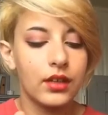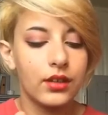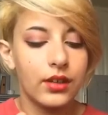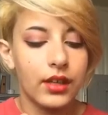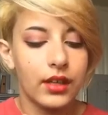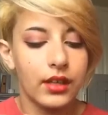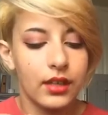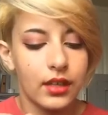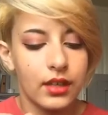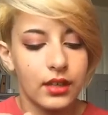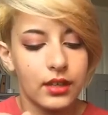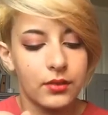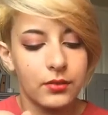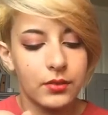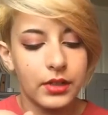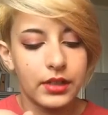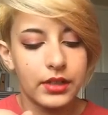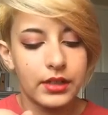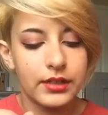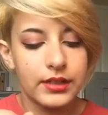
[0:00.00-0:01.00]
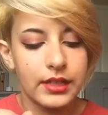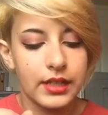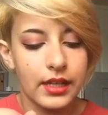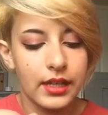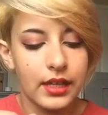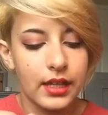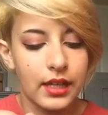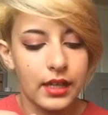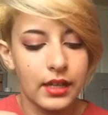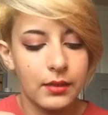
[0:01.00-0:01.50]
Okay, and then we're gonna
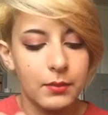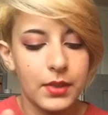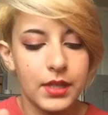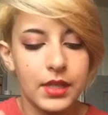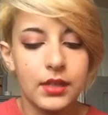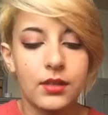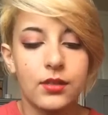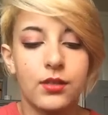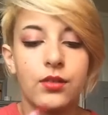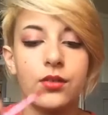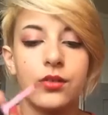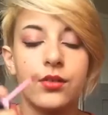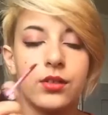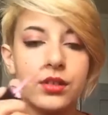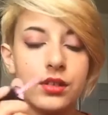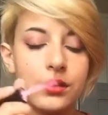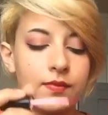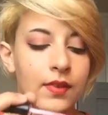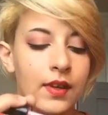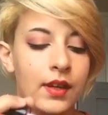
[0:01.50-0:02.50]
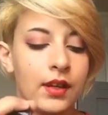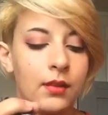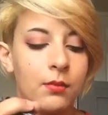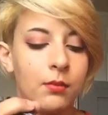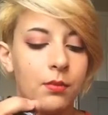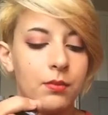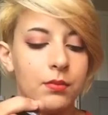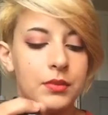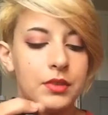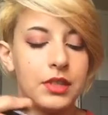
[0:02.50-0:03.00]
take a bit on the
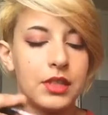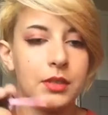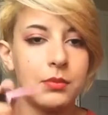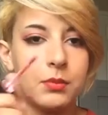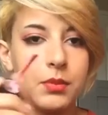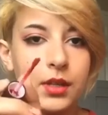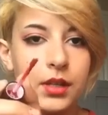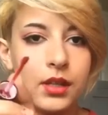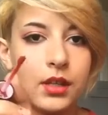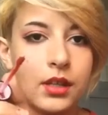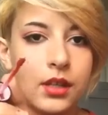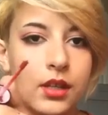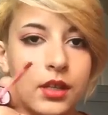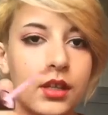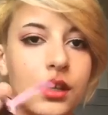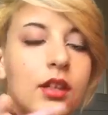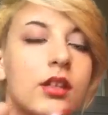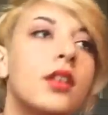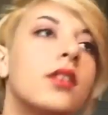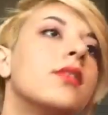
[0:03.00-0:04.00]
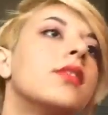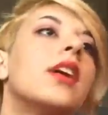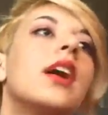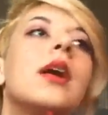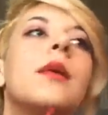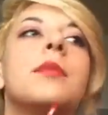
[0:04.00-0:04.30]
very tip of the